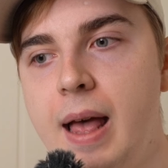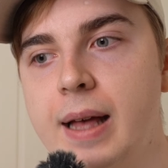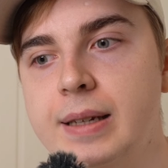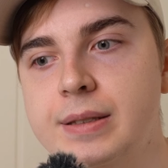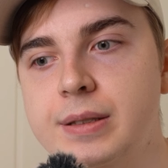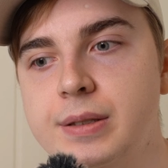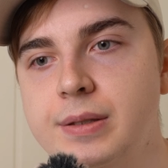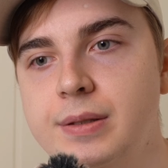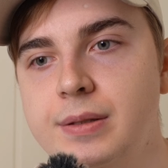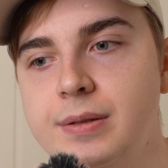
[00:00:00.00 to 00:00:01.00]
And
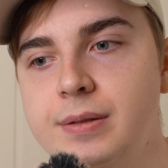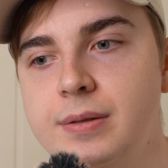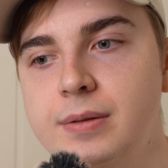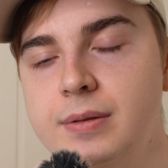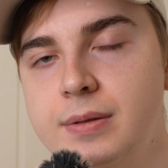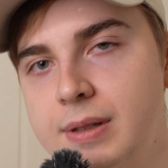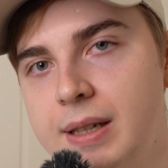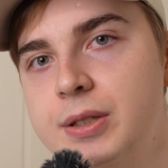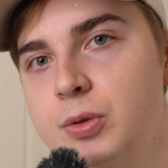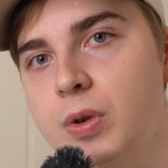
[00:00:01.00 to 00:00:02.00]

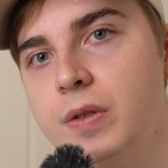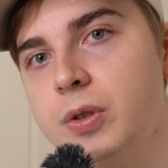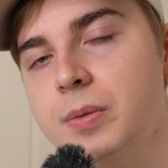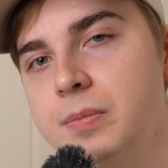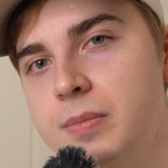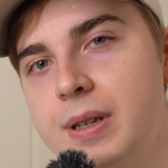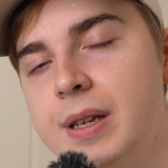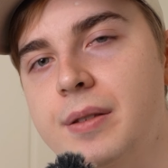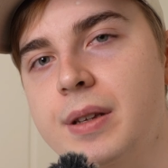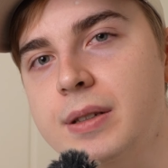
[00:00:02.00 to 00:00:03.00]
that's one of the
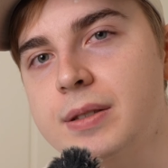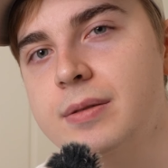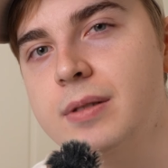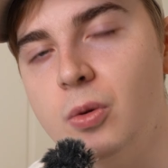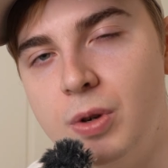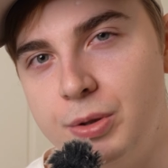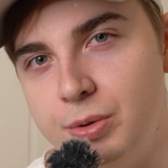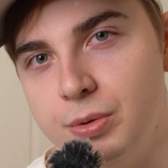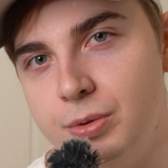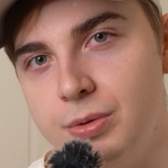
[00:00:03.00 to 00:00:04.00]
key things I want
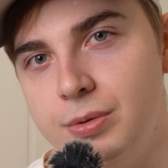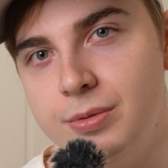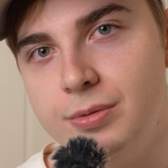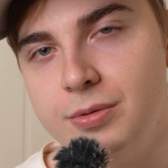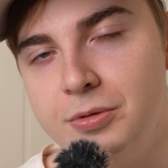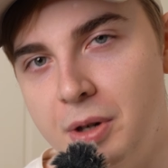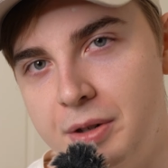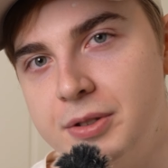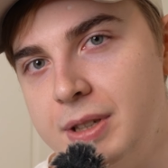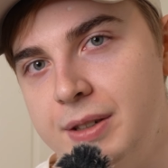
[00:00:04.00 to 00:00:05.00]
you to
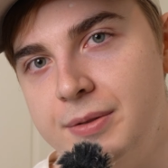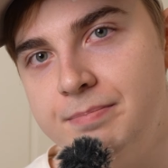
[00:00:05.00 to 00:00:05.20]
understand.